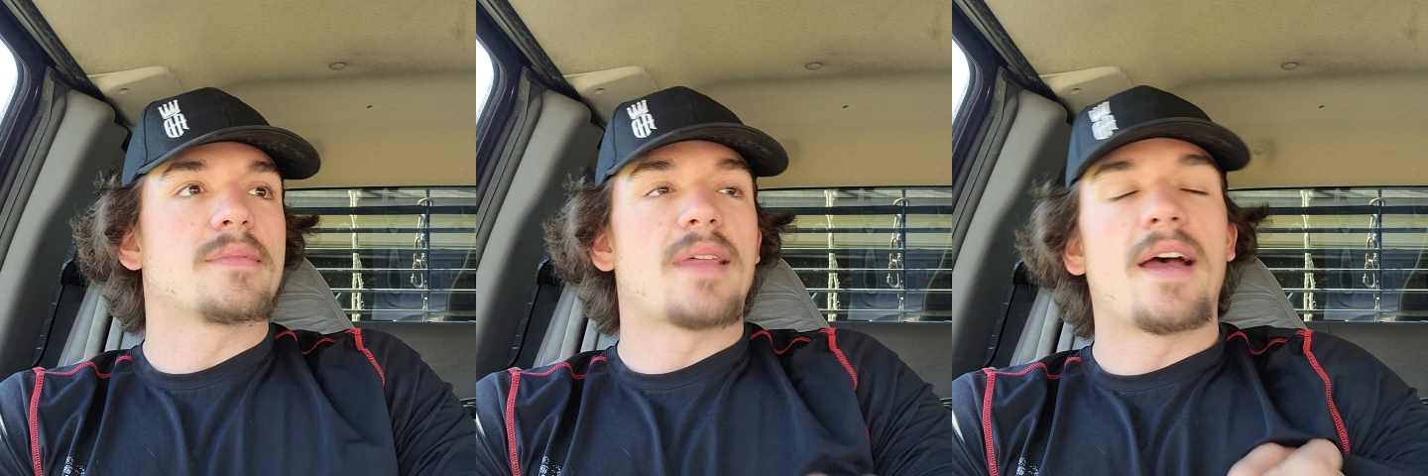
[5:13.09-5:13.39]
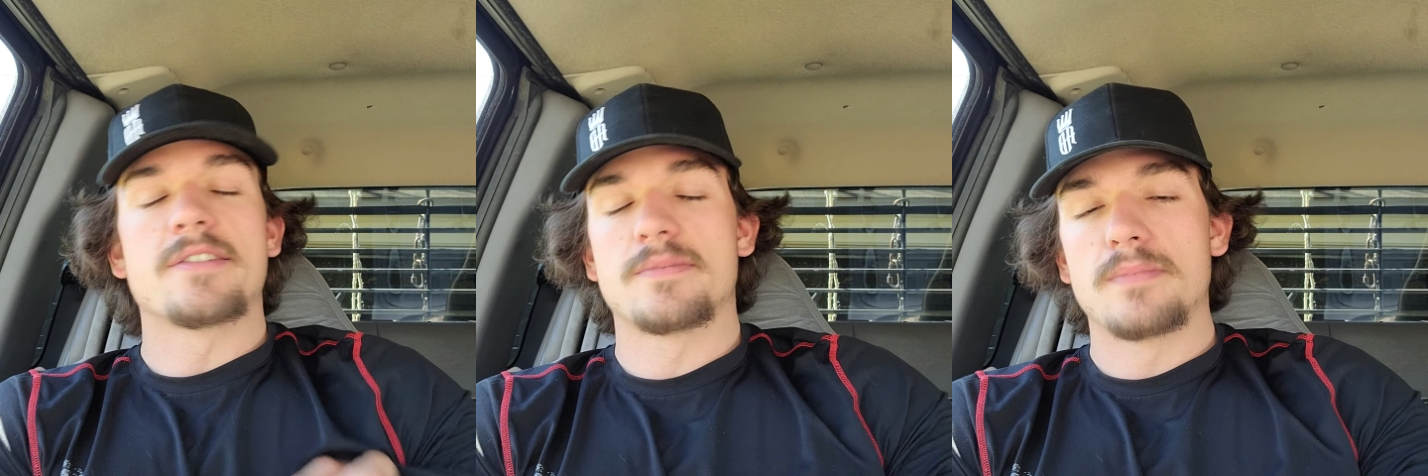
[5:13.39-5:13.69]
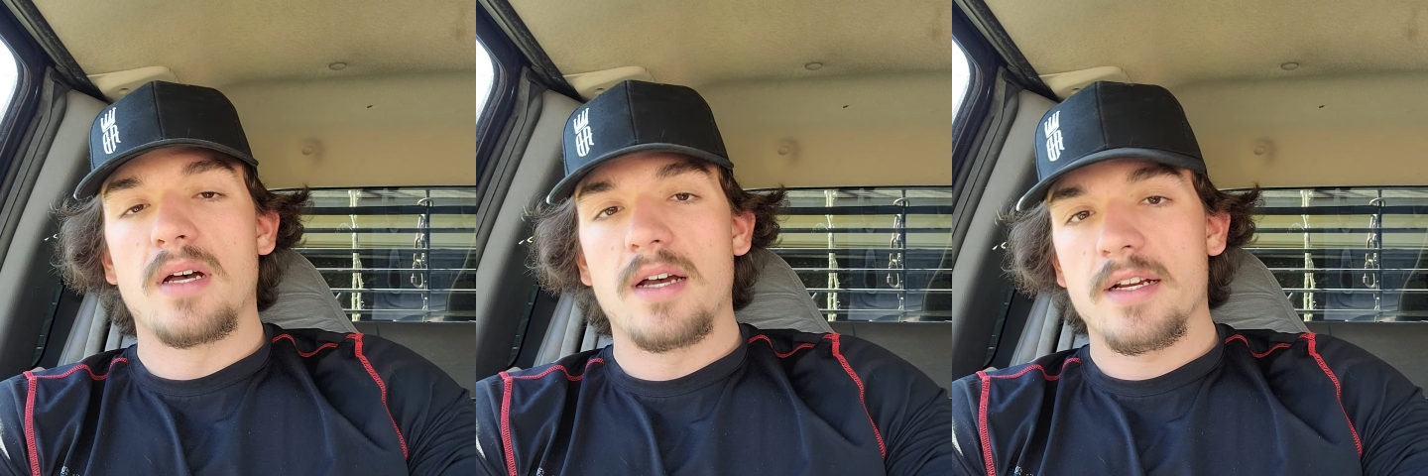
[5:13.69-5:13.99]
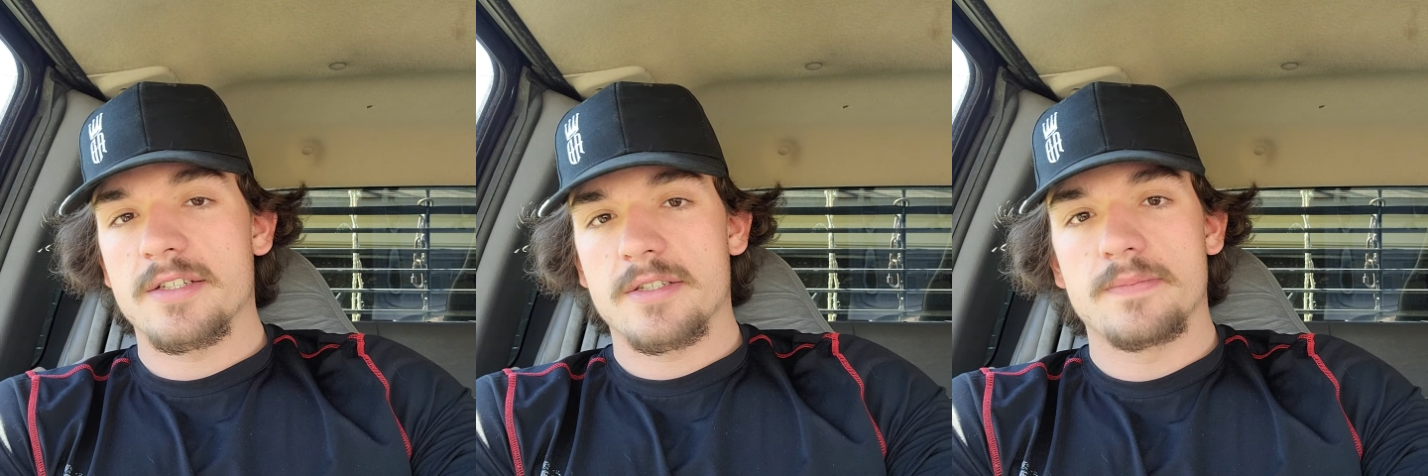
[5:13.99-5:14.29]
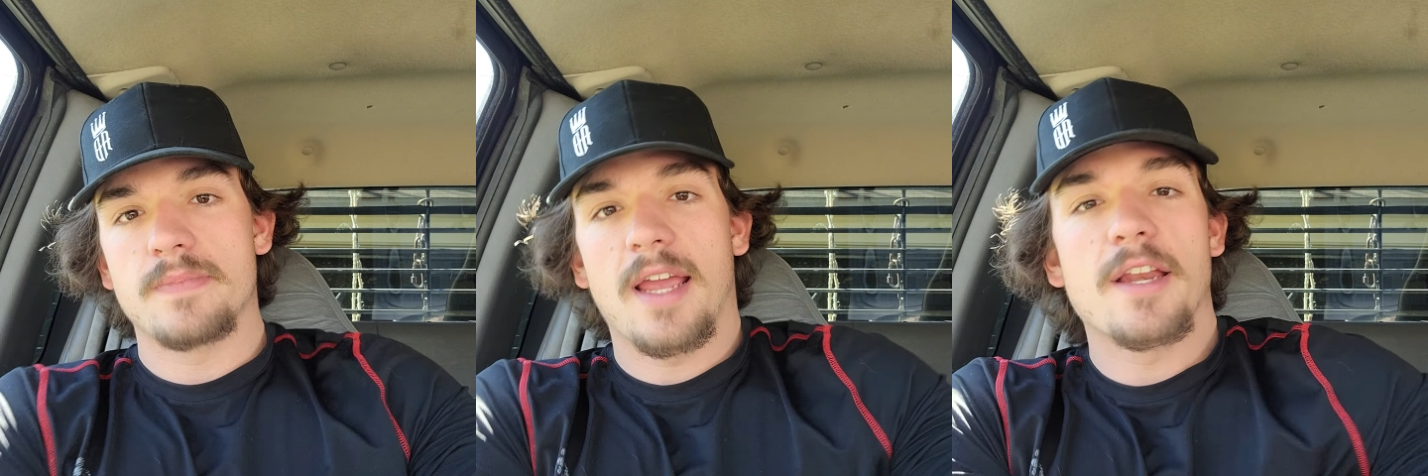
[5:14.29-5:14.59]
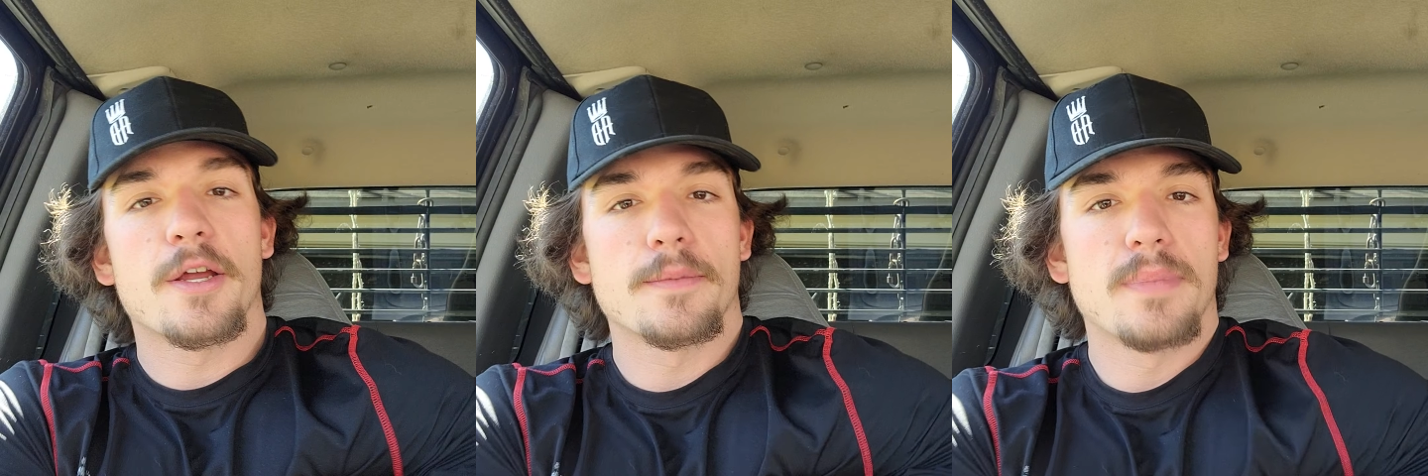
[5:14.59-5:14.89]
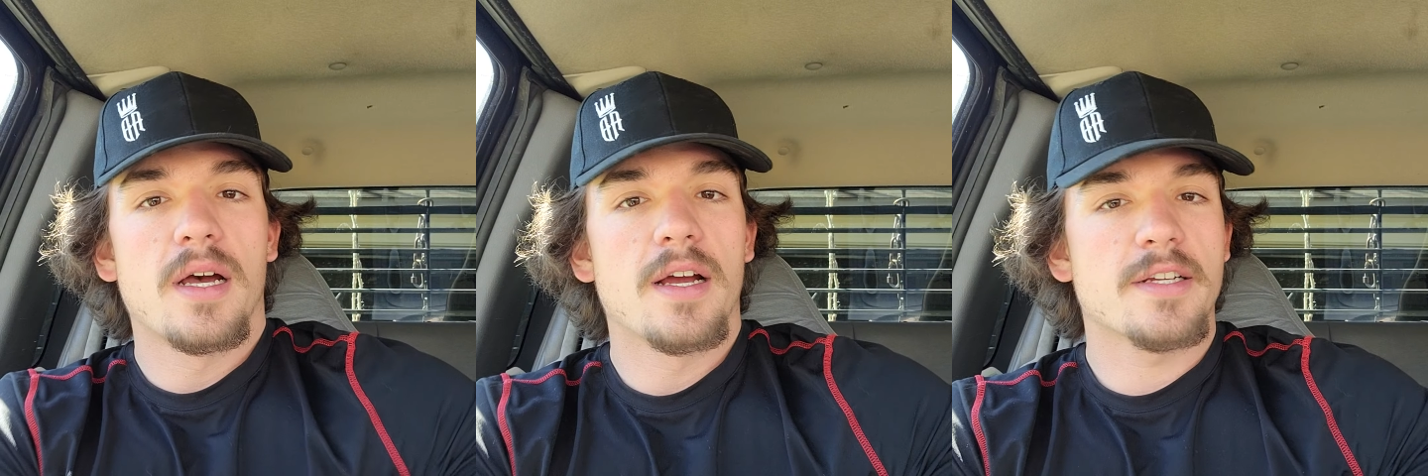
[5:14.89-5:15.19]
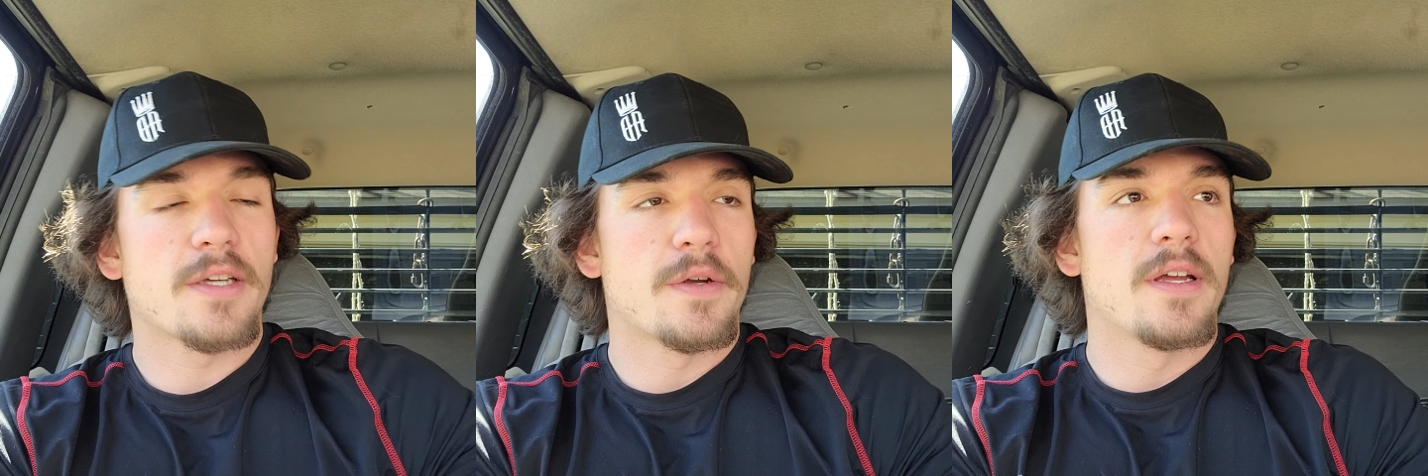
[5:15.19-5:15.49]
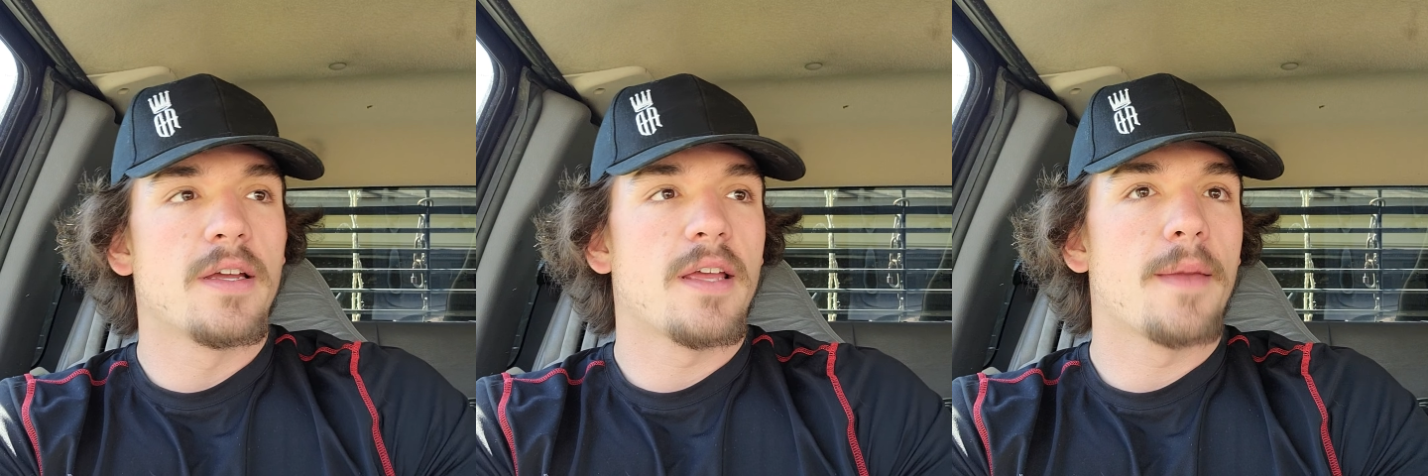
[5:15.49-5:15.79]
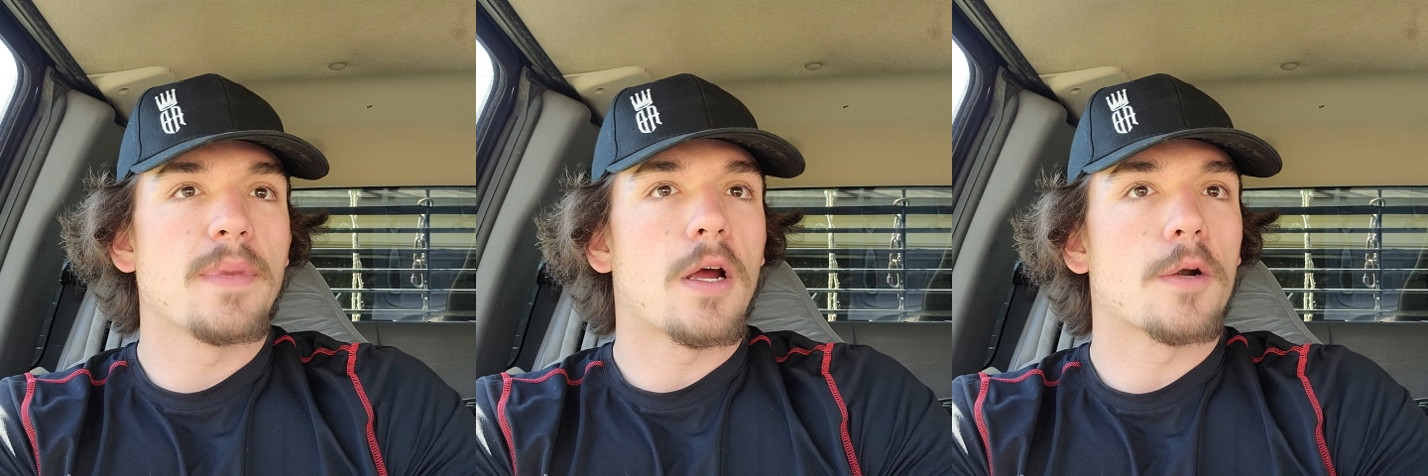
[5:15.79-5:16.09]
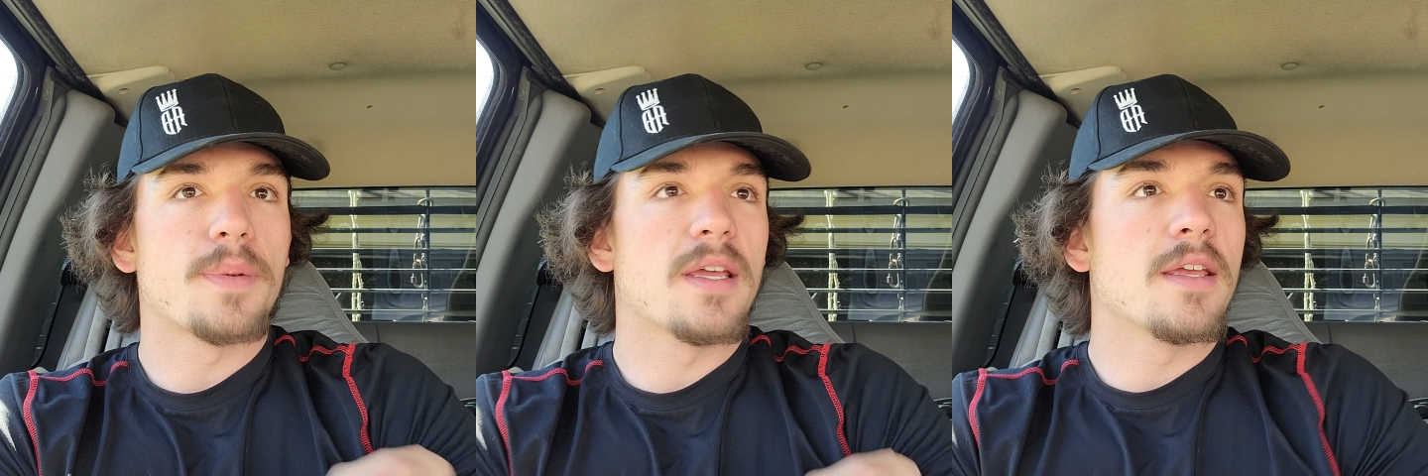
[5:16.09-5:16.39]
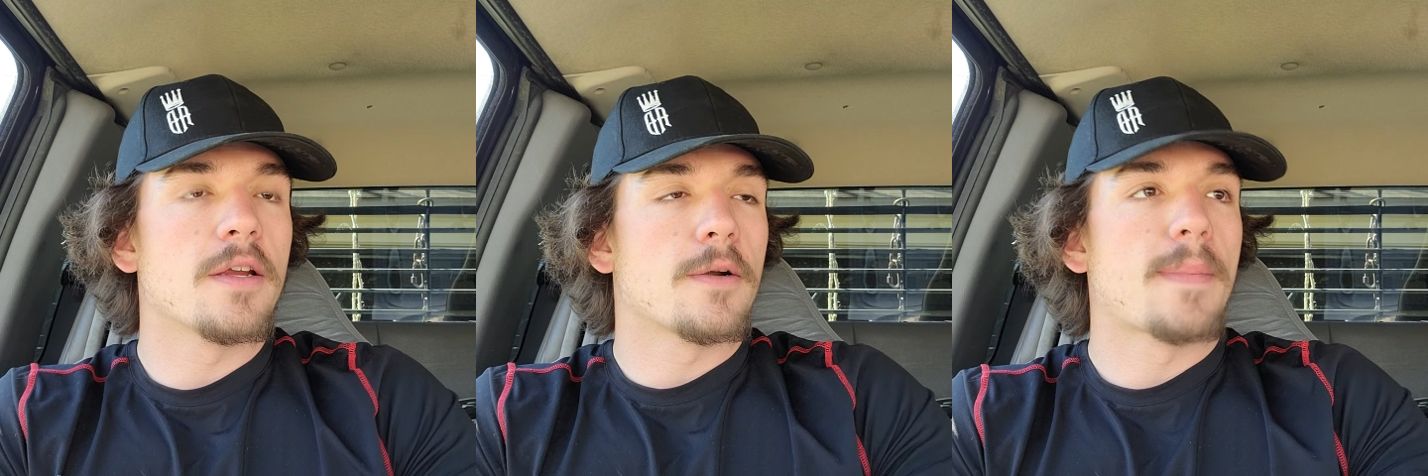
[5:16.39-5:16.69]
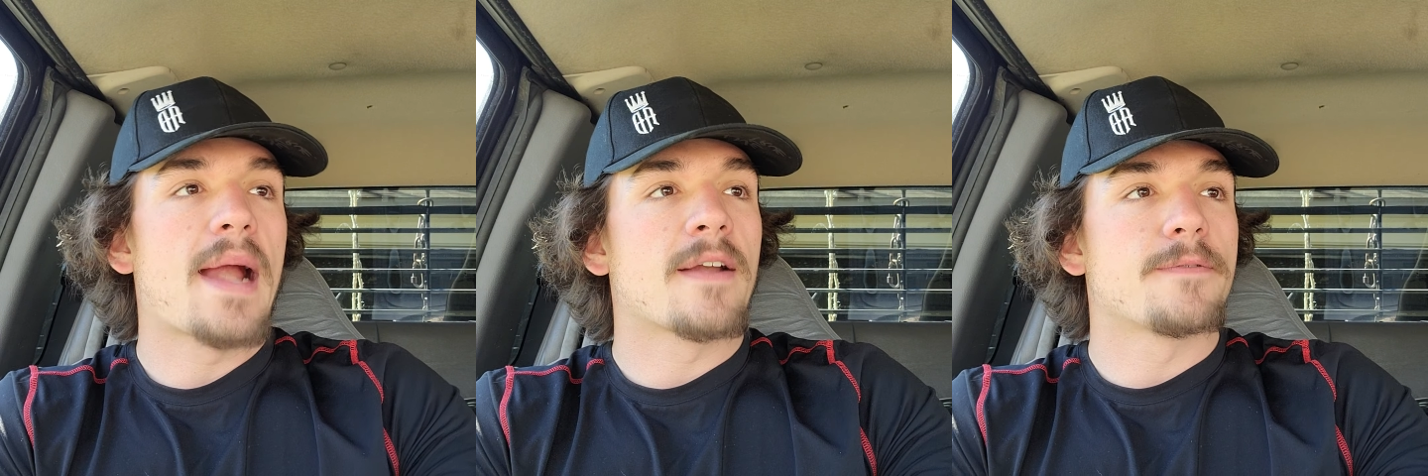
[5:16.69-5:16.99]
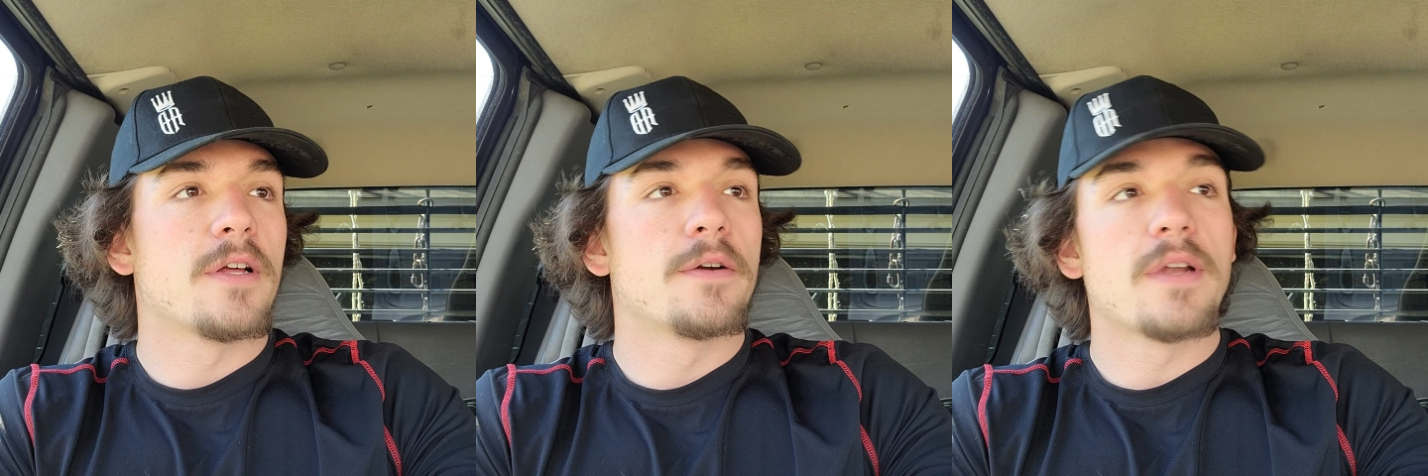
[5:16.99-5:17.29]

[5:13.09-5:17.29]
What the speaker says: $1,000, $800 on a MBRP or a MagnaFlow.